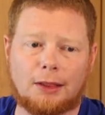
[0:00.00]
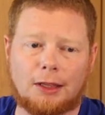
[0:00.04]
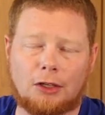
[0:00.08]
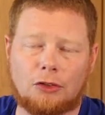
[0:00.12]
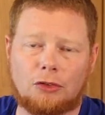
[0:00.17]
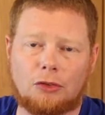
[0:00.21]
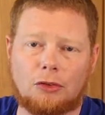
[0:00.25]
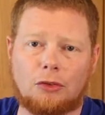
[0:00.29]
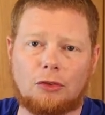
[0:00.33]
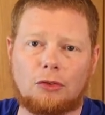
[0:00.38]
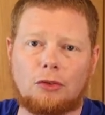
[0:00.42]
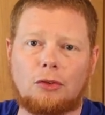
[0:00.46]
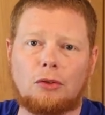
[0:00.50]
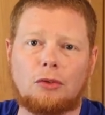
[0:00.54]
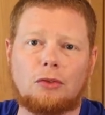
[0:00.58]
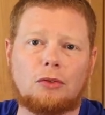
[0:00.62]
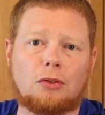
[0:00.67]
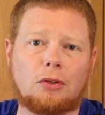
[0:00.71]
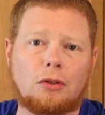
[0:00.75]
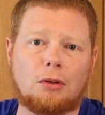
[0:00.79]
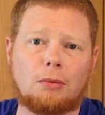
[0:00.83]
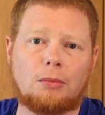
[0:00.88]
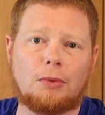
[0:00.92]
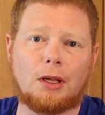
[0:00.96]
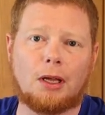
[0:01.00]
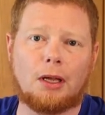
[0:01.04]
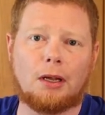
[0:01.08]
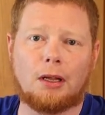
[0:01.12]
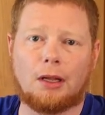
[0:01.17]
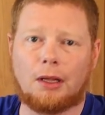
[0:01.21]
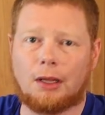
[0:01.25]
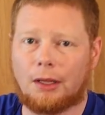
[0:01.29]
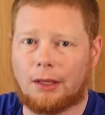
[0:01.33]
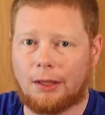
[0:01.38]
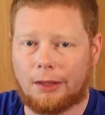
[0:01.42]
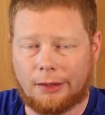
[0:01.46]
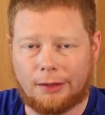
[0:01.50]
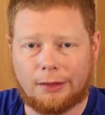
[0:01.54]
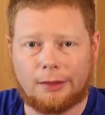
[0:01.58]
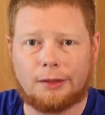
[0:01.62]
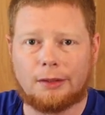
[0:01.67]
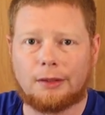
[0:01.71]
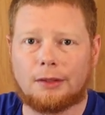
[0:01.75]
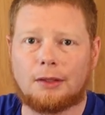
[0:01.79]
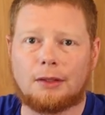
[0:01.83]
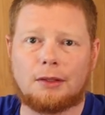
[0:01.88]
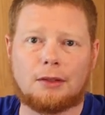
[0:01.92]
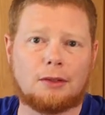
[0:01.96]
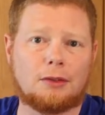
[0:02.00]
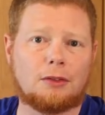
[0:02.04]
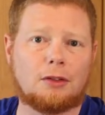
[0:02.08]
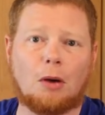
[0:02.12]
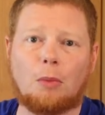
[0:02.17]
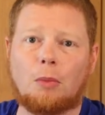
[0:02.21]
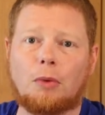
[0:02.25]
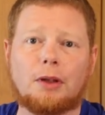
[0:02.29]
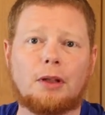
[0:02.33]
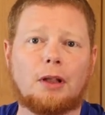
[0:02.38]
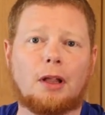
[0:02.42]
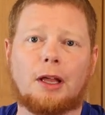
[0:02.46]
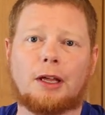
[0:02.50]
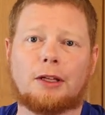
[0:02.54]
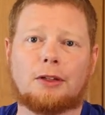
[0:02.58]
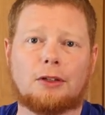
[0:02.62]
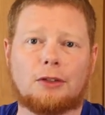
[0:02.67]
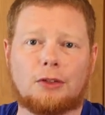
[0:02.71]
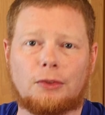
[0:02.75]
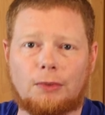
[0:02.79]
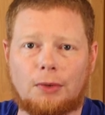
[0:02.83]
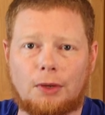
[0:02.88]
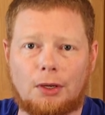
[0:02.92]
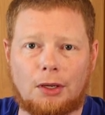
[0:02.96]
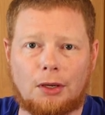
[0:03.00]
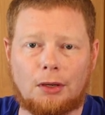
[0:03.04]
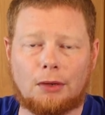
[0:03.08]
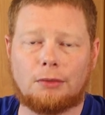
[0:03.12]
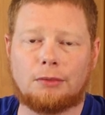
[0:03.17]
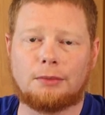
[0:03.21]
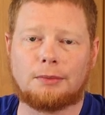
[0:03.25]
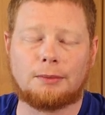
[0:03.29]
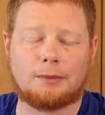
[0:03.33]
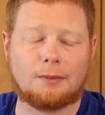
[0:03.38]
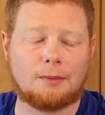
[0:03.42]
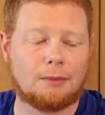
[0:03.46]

That shows YouTube that someone liked this video.